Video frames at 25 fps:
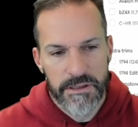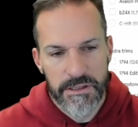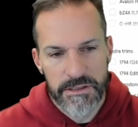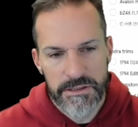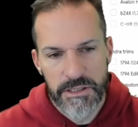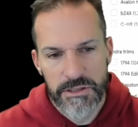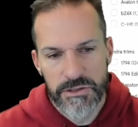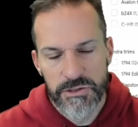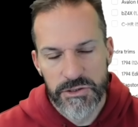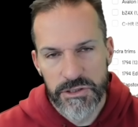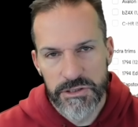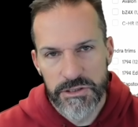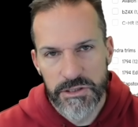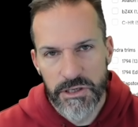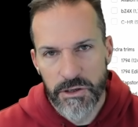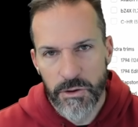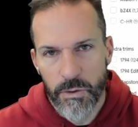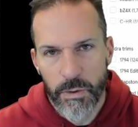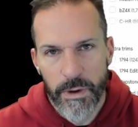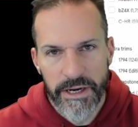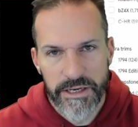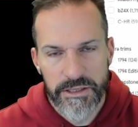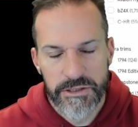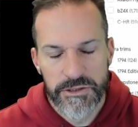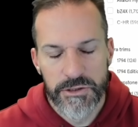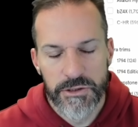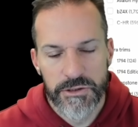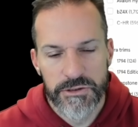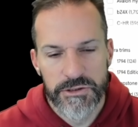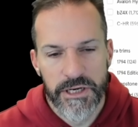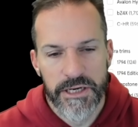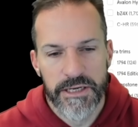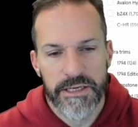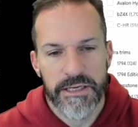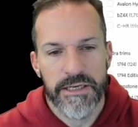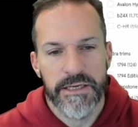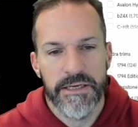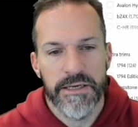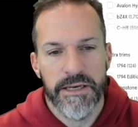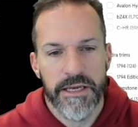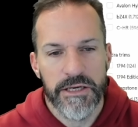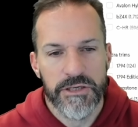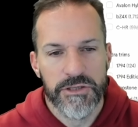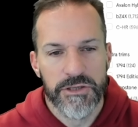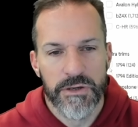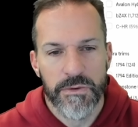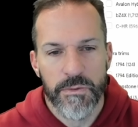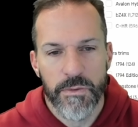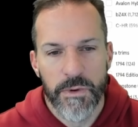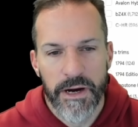This is just a quick search I did
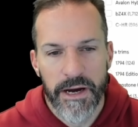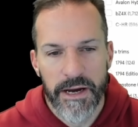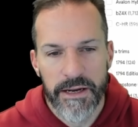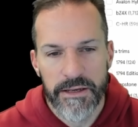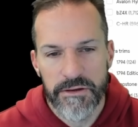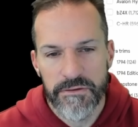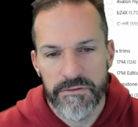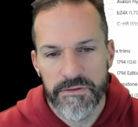nationwide.